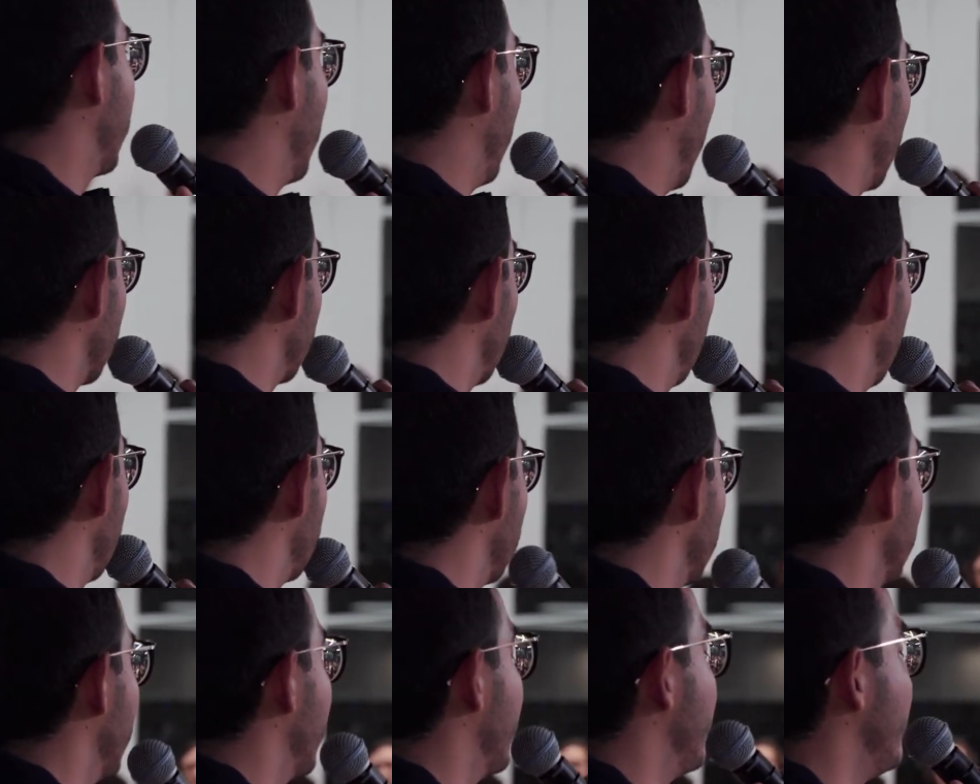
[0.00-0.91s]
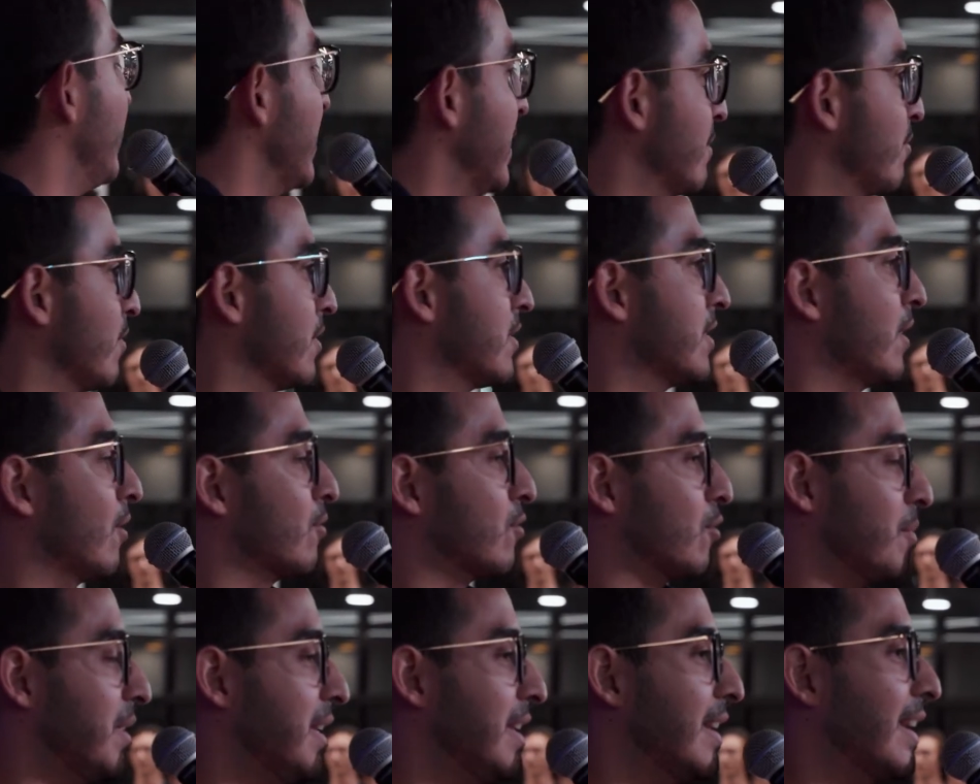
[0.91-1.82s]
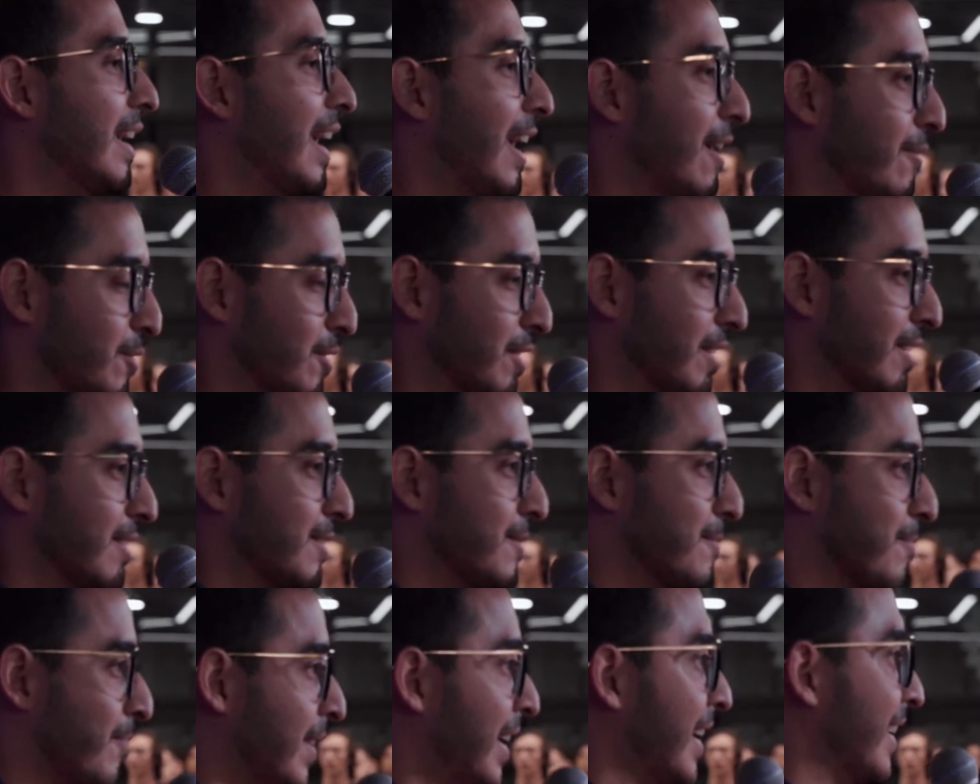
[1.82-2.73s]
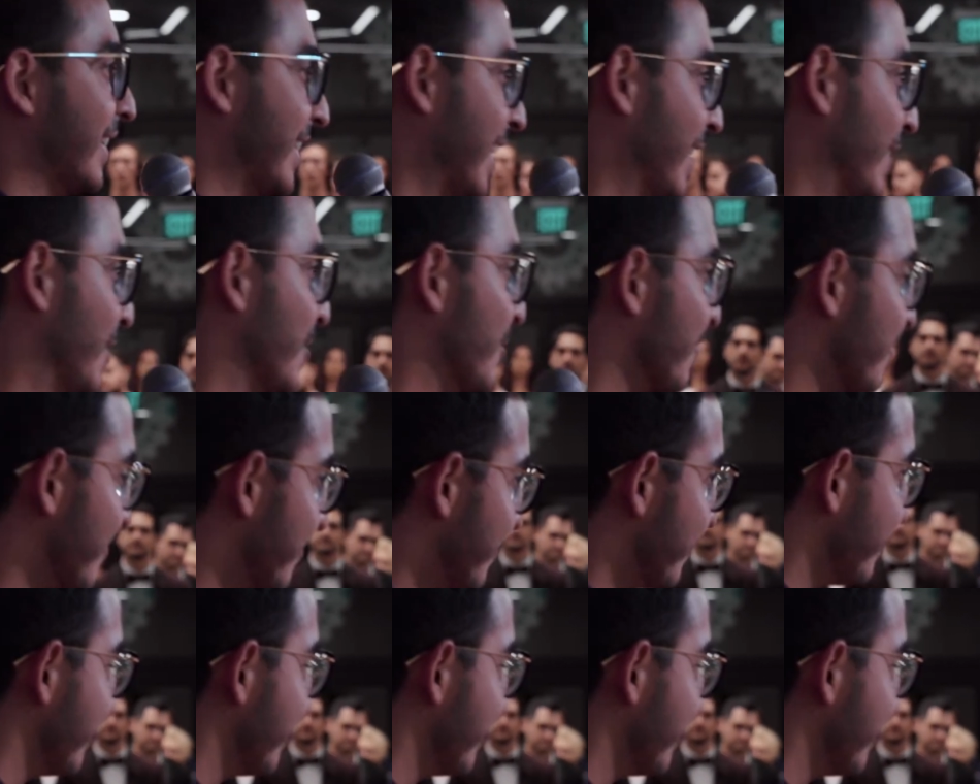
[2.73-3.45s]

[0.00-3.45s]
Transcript: from our solution, please reach out to me after this. Thank you.